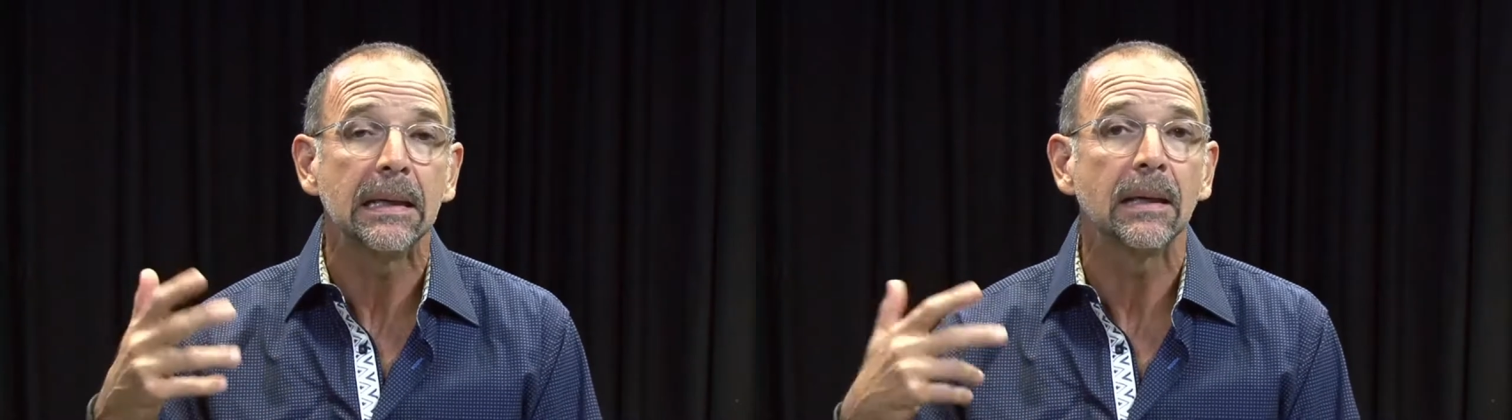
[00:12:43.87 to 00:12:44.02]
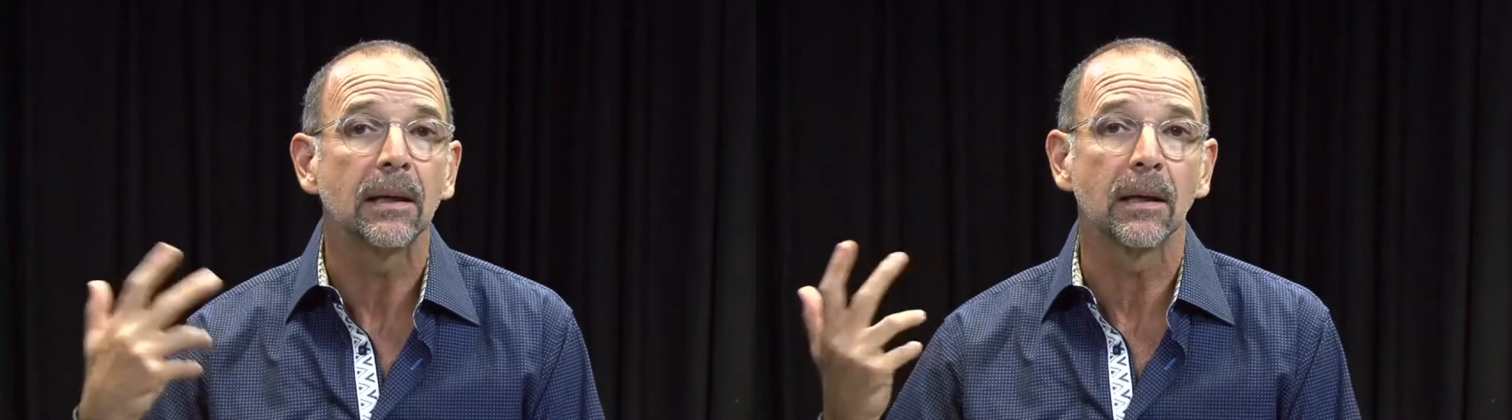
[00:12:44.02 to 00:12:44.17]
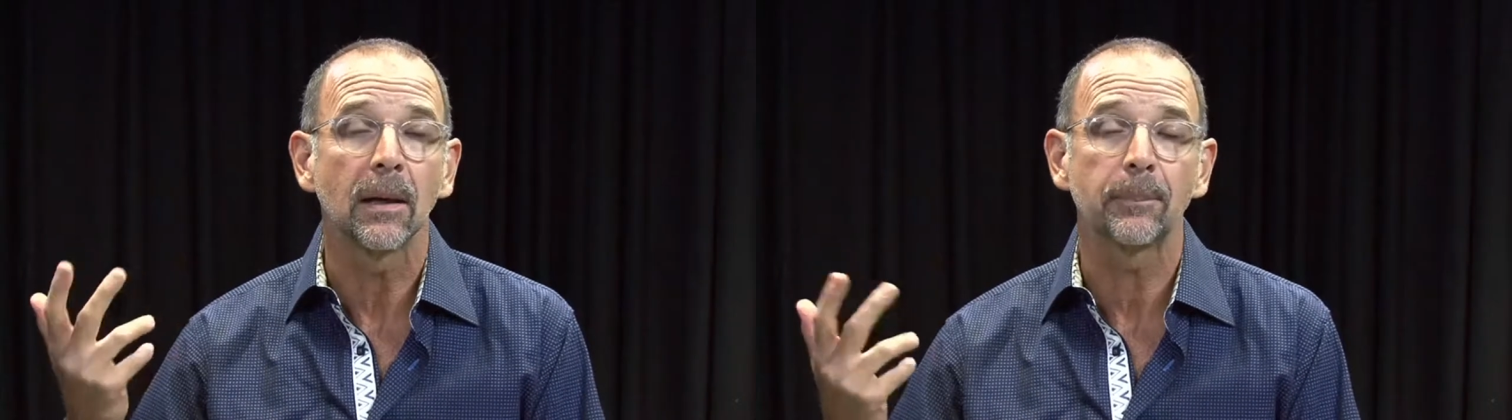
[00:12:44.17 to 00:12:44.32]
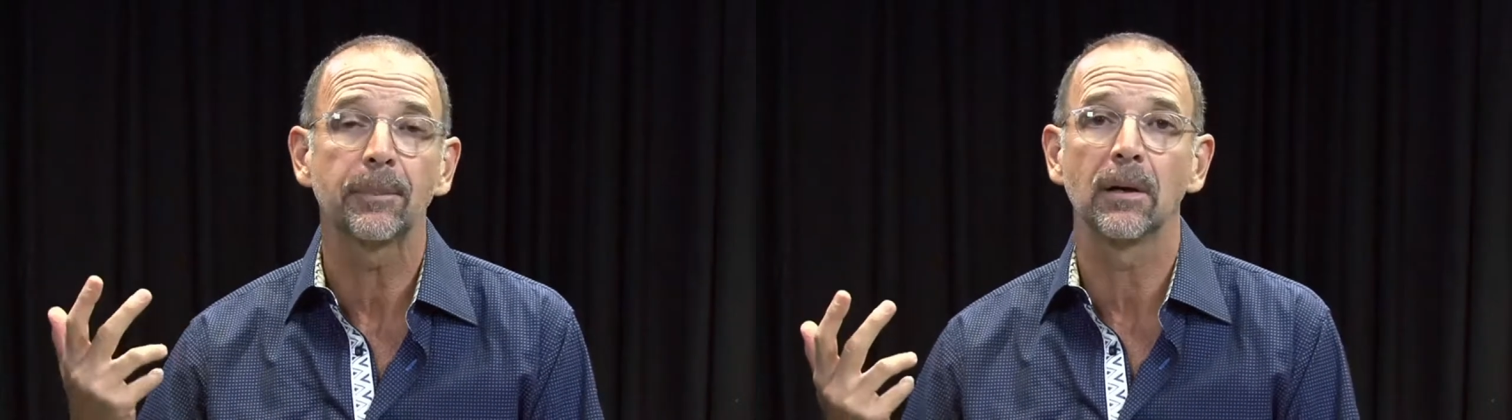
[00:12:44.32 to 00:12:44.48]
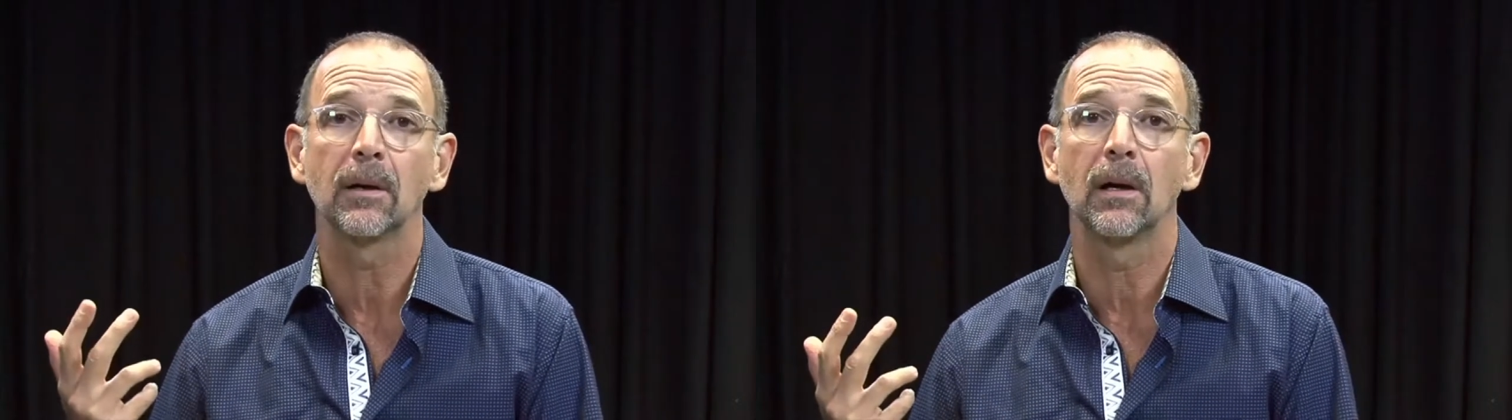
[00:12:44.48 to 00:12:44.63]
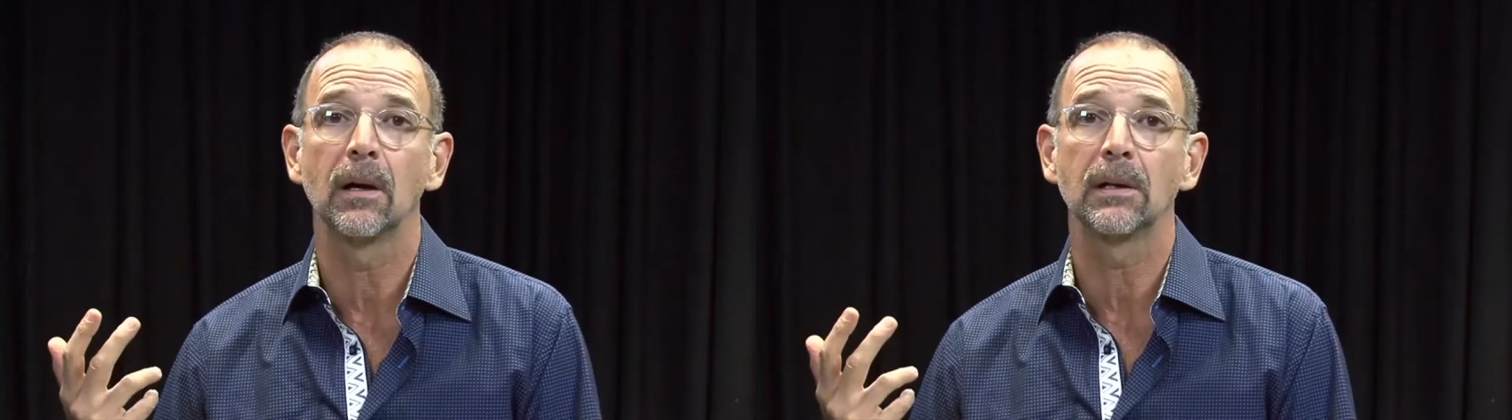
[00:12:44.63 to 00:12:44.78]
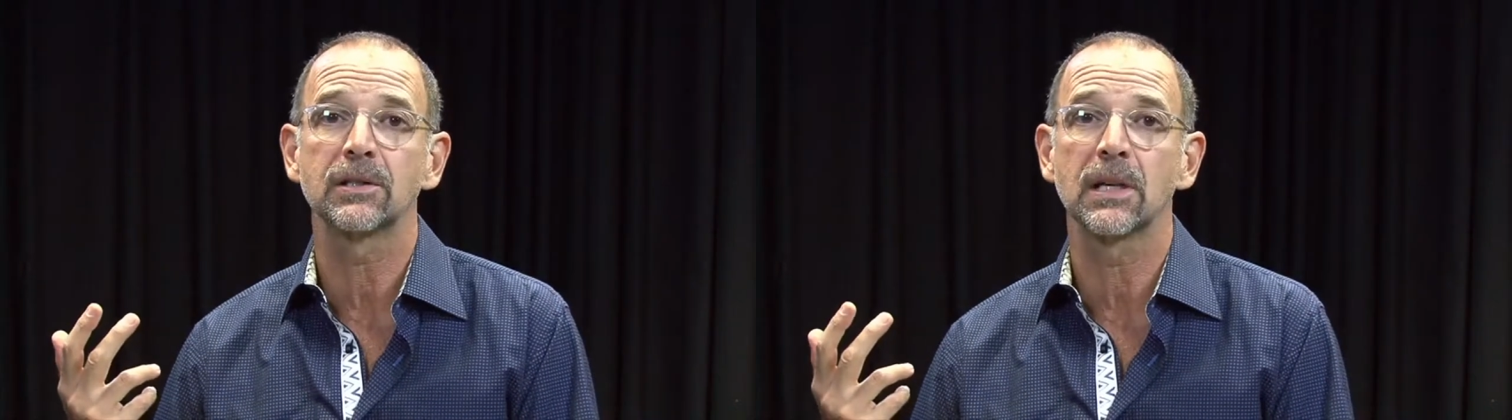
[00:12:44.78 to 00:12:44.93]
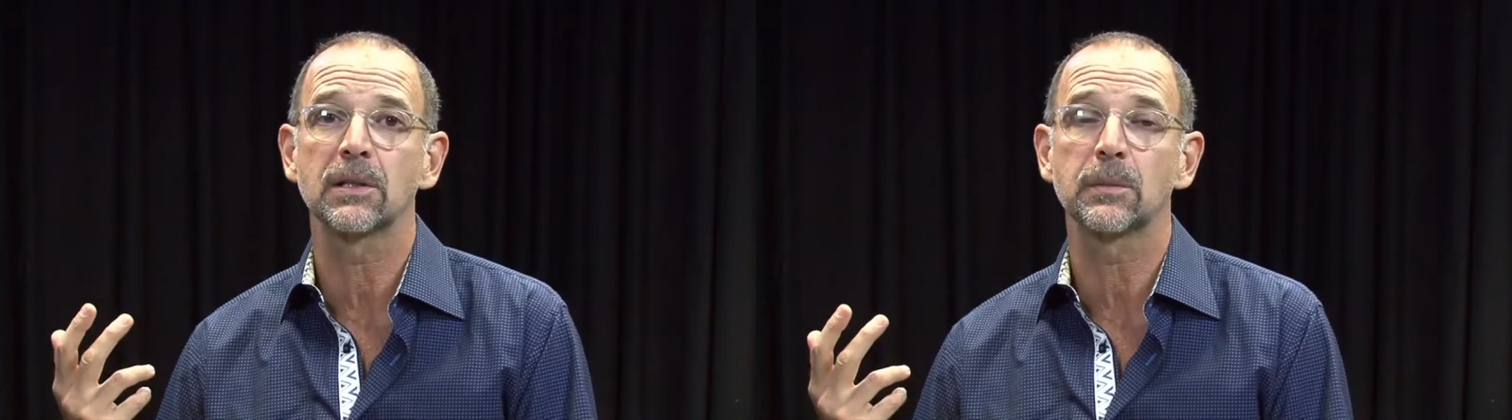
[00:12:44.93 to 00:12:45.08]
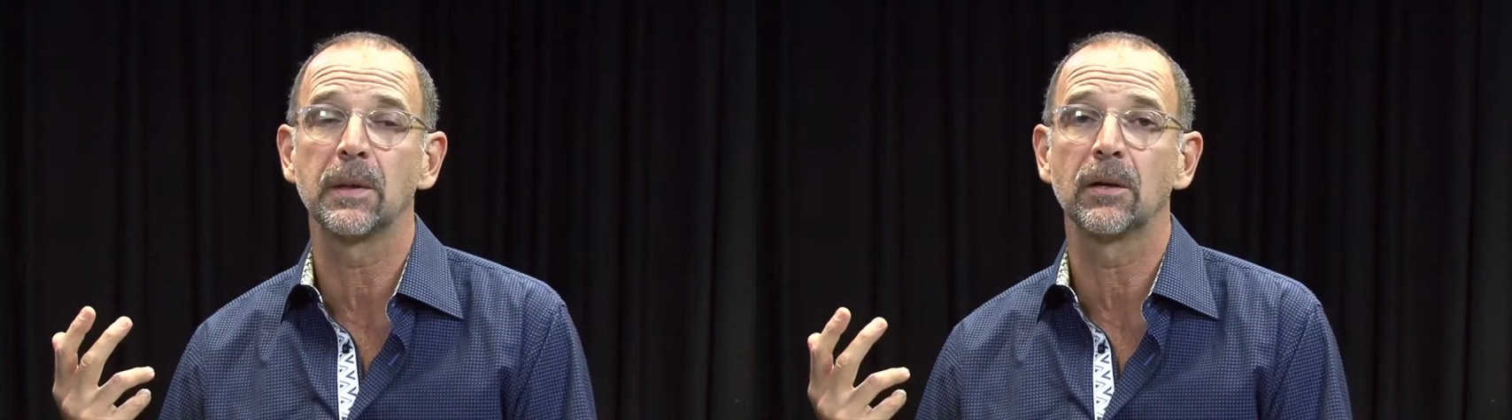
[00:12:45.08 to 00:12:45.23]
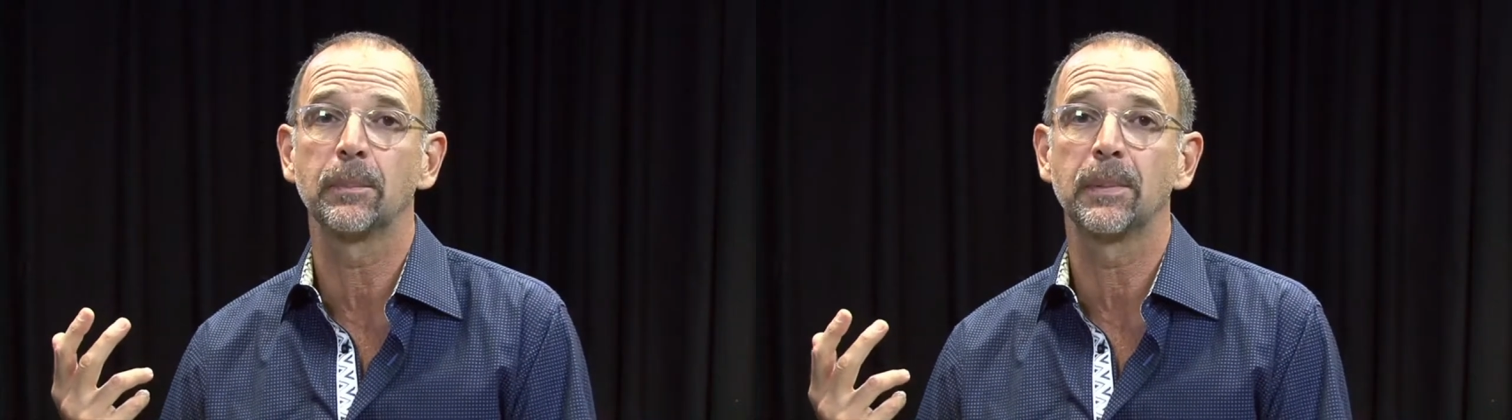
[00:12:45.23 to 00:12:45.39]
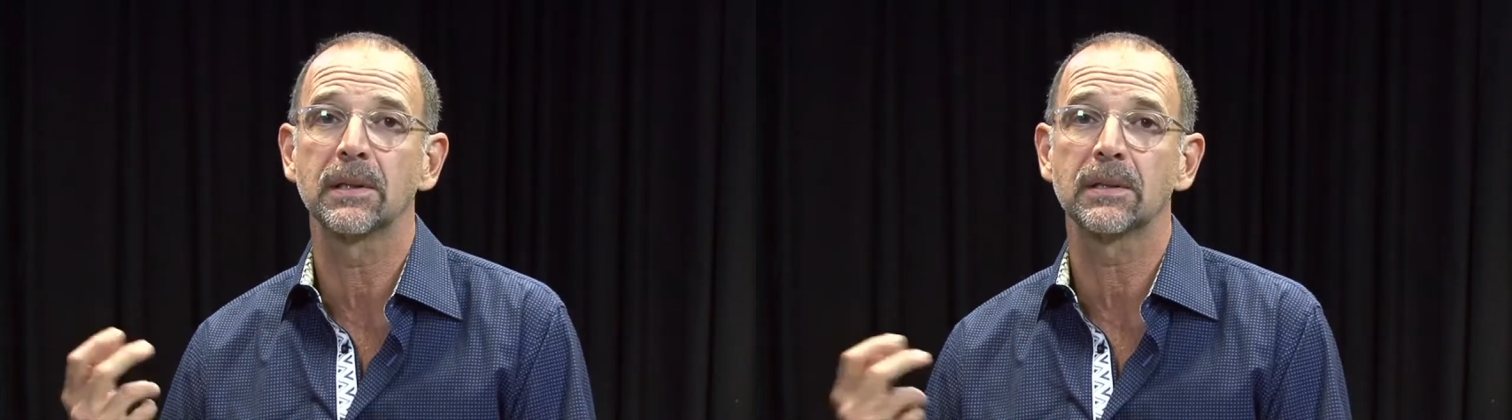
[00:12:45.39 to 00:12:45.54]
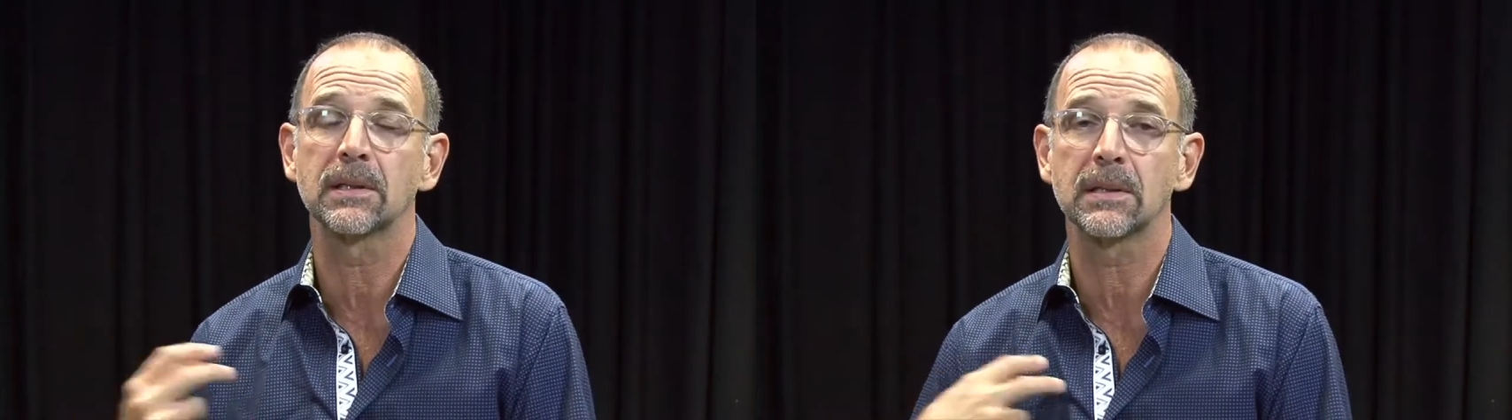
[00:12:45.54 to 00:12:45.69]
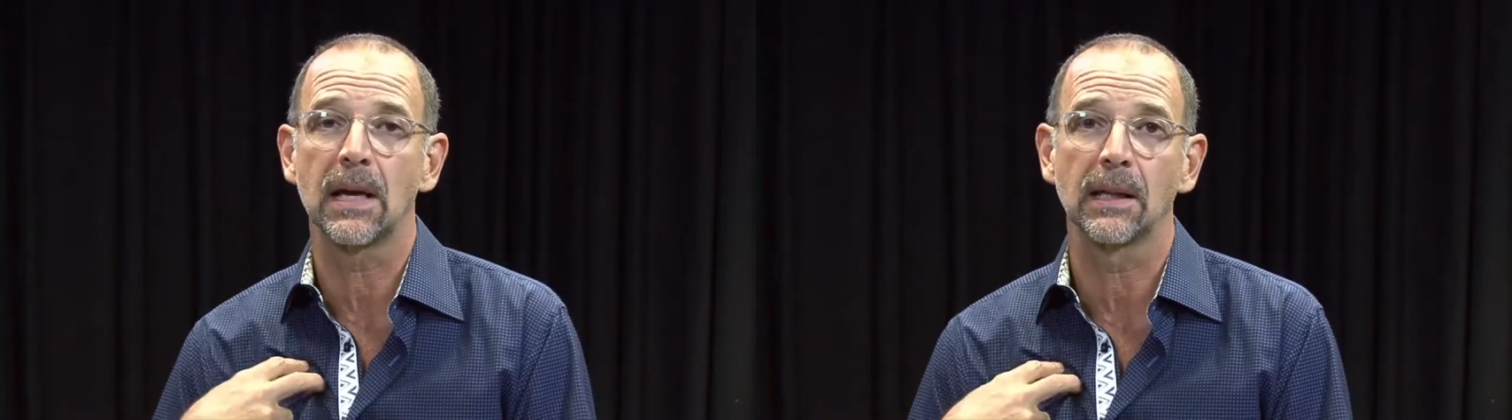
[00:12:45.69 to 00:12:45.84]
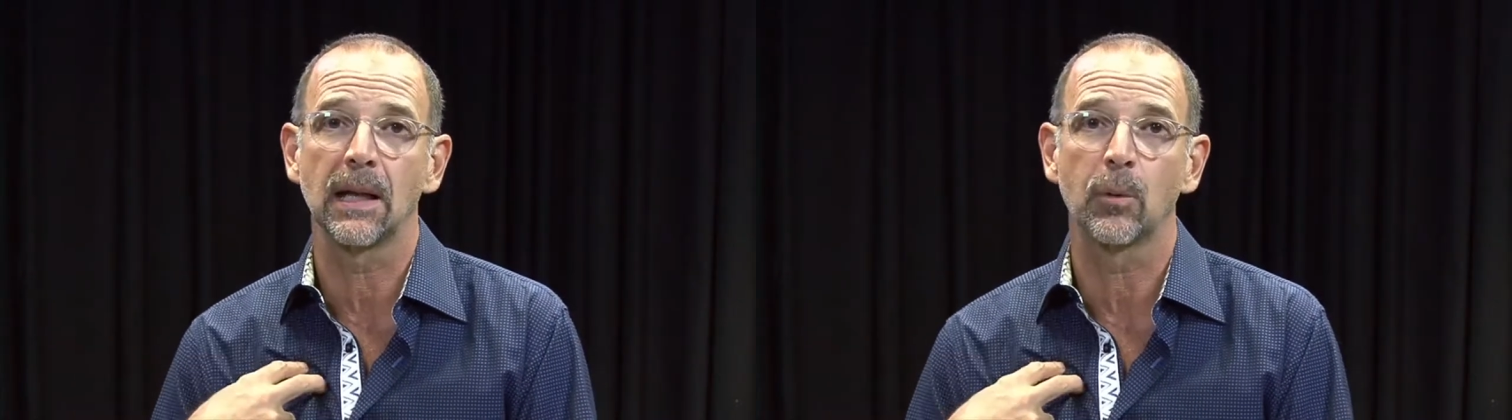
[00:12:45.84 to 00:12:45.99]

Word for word: keen and up there on Shakespearean pieces.